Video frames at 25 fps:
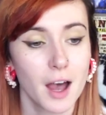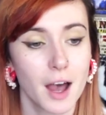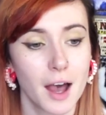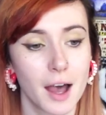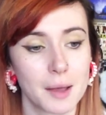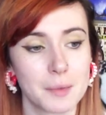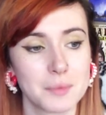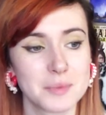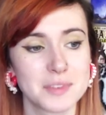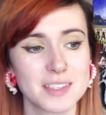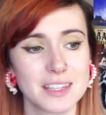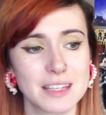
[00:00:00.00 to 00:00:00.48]

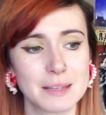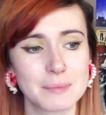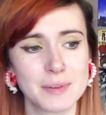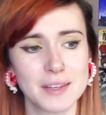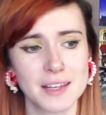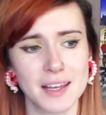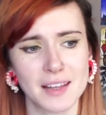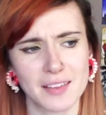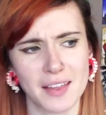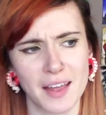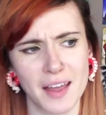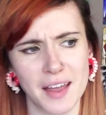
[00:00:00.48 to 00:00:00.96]
I'm
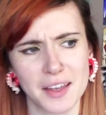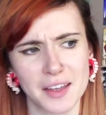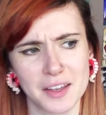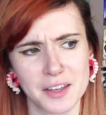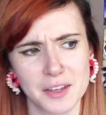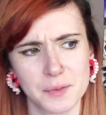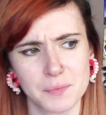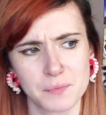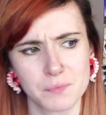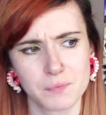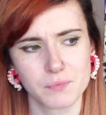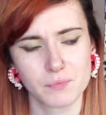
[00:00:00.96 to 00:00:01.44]
sleeping at
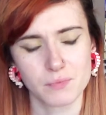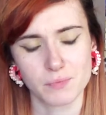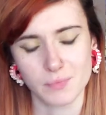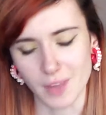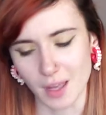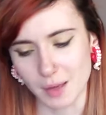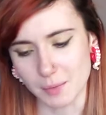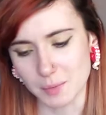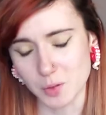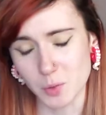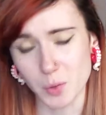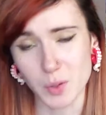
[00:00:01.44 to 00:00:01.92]

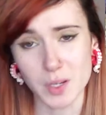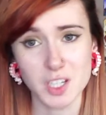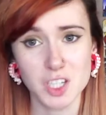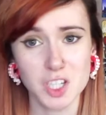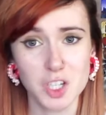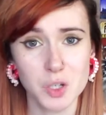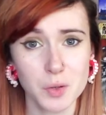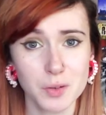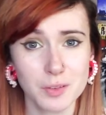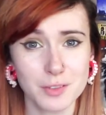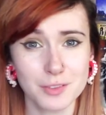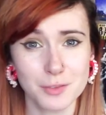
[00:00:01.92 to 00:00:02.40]
between
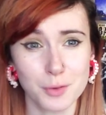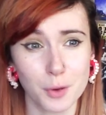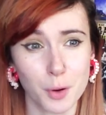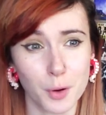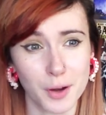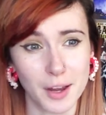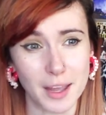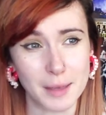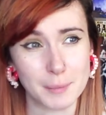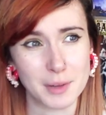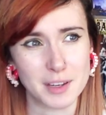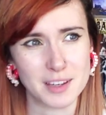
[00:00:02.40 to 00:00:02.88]
2 and
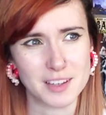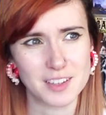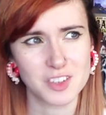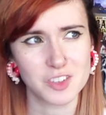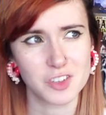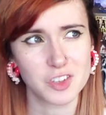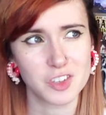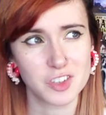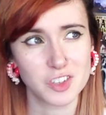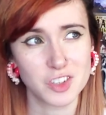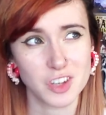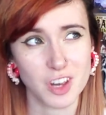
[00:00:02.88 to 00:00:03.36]
4 a.m. and
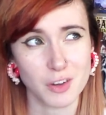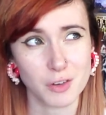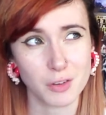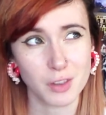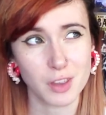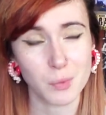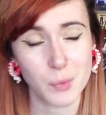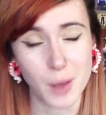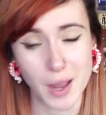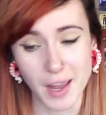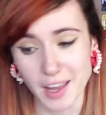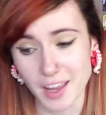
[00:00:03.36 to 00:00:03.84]

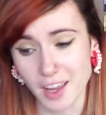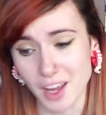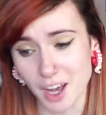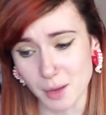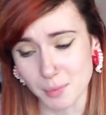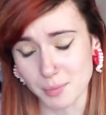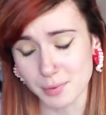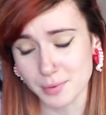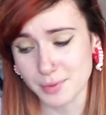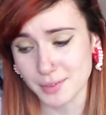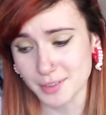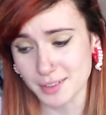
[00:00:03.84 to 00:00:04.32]
generally waking
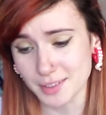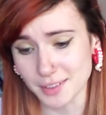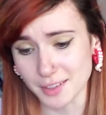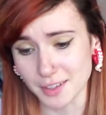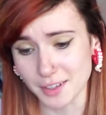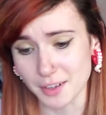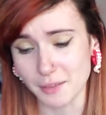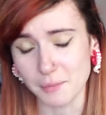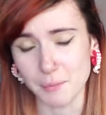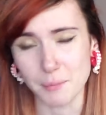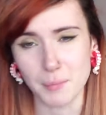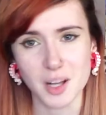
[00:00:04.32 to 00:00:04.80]
up
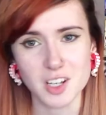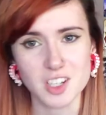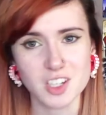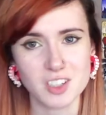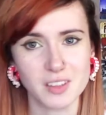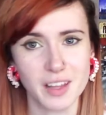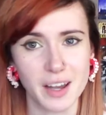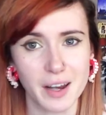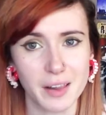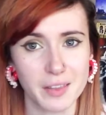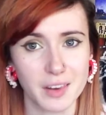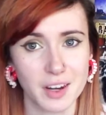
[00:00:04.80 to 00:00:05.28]

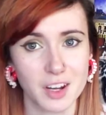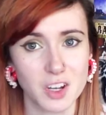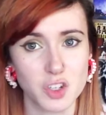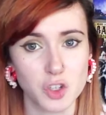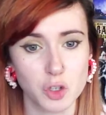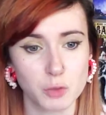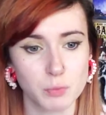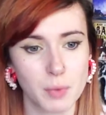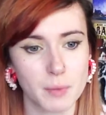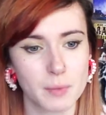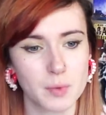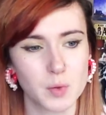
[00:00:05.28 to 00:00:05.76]
much later than I
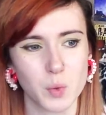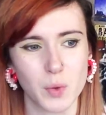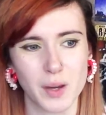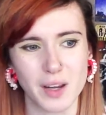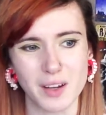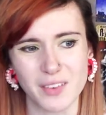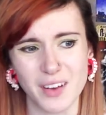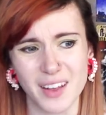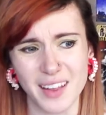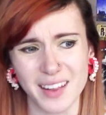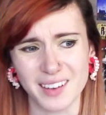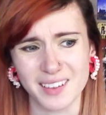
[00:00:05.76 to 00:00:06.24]
should be,
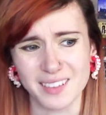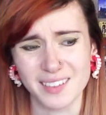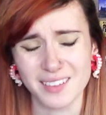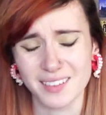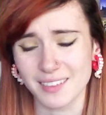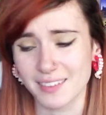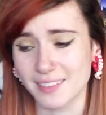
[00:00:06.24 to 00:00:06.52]
between around